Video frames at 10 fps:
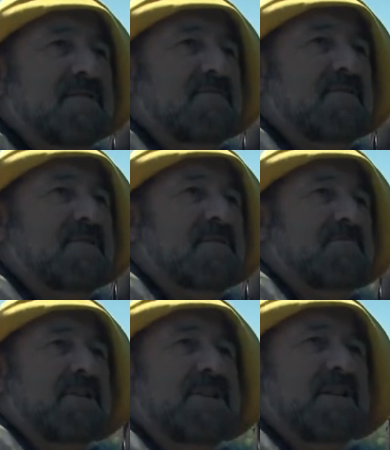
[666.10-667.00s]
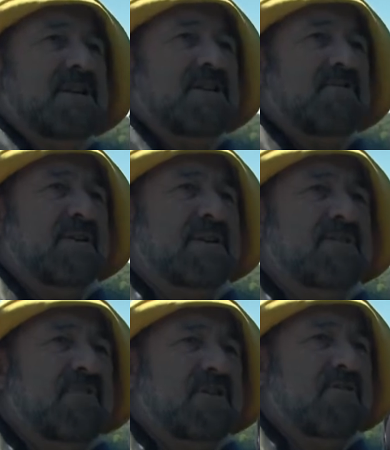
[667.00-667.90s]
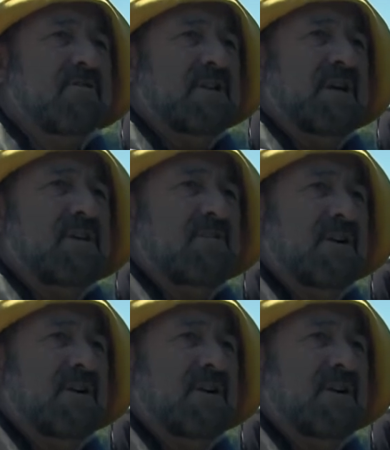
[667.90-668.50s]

And Uncle Billy Dodder drinking. Drank a whole gallon of